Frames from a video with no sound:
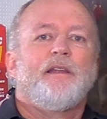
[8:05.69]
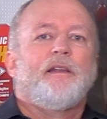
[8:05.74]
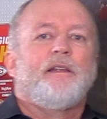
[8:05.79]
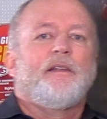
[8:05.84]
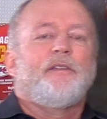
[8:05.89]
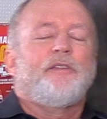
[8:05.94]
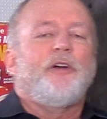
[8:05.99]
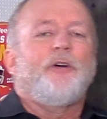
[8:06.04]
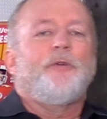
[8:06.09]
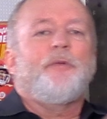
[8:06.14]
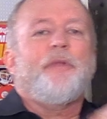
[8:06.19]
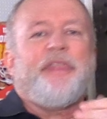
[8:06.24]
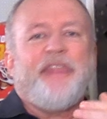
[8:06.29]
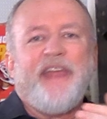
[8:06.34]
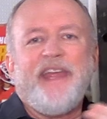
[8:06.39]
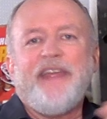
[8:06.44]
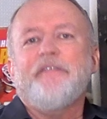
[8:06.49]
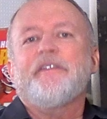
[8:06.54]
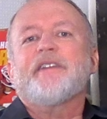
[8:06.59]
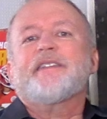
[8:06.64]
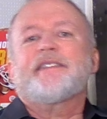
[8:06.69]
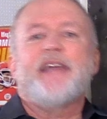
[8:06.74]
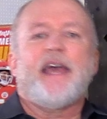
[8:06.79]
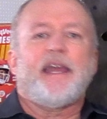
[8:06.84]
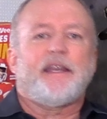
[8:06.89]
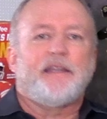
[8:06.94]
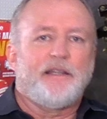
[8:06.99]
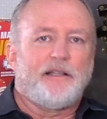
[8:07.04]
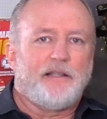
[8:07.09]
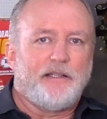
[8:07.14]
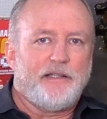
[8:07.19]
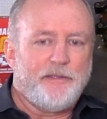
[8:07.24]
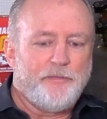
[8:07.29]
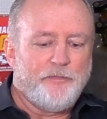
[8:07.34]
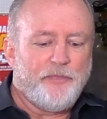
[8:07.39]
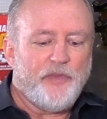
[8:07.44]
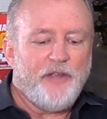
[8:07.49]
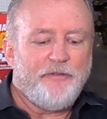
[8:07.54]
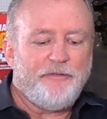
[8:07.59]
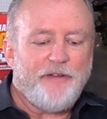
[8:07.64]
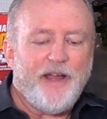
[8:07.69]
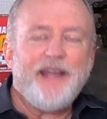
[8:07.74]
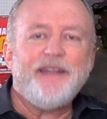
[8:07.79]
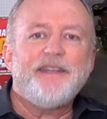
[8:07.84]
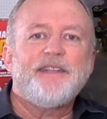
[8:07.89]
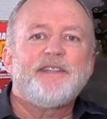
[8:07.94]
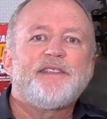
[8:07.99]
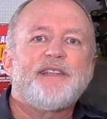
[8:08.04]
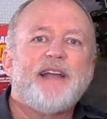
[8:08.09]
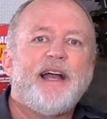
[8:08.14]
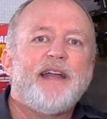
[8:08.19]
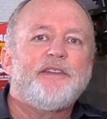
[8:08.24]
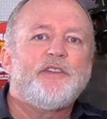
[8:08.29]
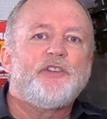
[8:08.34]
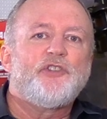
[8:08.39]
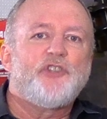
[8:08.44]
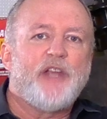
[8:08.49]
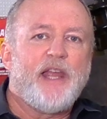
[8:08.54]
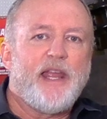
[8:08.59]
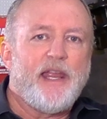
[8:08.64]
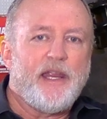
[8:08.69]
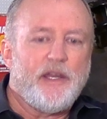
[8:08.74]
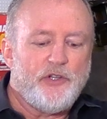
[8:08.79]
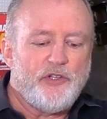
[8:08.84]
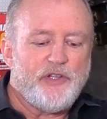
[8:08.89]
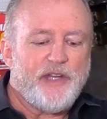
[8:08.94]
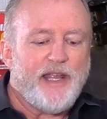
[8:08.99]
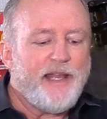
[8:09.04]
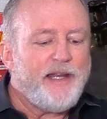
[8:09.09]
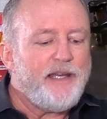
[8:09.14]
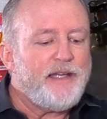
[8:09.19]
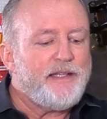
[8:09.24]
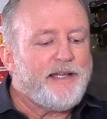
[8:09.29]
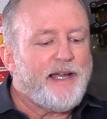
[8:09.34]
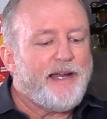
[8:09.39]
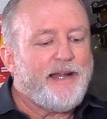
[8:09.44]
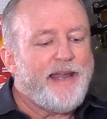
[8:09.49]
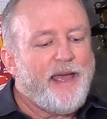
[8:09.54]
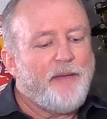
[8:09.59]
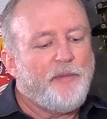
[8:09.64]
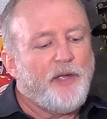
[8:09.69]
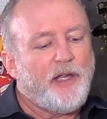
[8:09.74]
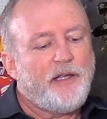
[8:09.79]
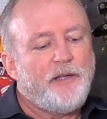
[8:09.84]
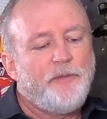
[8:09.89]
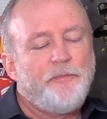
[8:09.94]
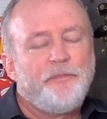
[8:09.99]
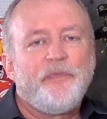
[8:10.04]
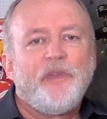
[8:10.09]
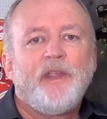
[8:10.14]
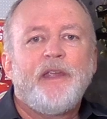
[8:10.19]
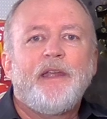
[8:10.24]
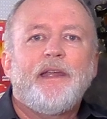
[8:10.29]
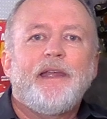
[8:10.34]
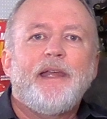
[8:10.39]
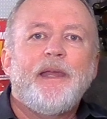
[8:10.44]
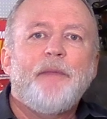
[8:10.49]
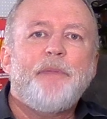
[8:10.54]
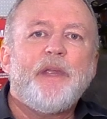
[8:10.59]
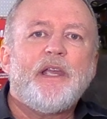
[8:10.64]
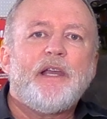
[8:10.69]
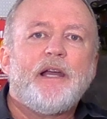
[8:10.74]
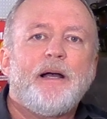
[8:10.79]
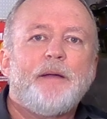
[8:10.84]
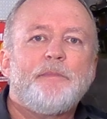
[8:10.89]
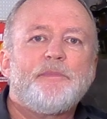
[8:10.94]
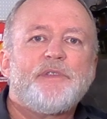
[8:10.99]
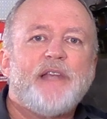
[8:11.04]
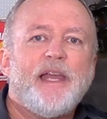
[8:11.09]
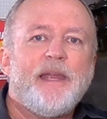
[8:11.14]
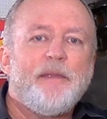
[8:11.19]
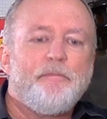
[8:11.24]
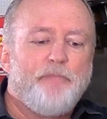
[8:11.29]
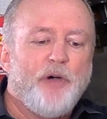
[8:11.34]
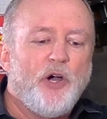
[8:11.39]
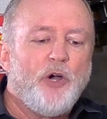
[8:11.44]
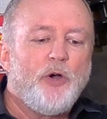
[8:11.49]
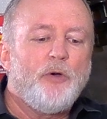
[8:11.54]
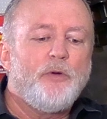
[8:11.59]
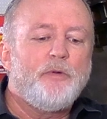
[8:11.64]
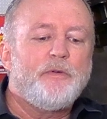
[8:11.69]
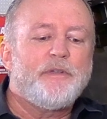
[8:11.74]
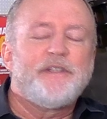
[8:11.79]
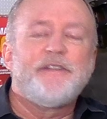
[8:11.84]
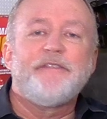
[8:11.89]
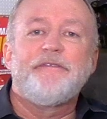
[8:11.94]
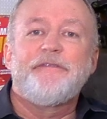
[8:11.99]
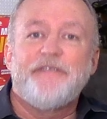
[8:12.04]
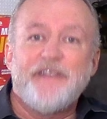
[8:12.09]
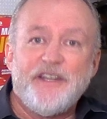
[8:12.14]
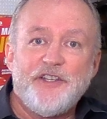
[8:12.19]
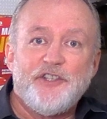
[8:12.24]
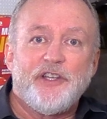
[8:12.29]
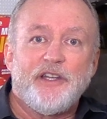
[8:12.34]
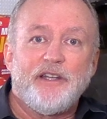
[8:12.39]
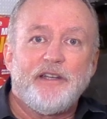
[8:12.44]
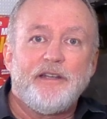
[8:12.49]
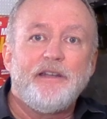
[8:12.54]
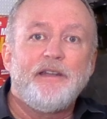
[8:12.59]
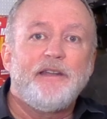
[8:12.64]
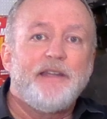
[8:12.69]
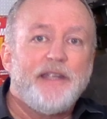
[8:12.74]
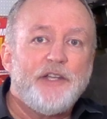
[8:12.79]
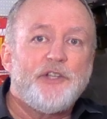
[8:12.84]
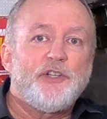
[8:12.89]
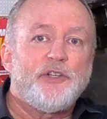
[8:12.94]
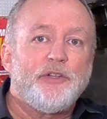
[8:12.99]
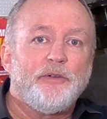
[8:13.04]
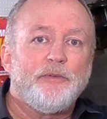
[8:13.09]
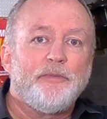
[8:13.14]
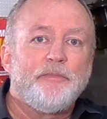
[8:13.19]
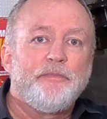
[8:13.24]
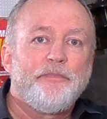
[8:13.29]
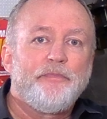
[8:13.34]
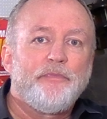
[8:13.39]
So think of it technically. If I decide to change any dynamic, it becomes a bow division issue.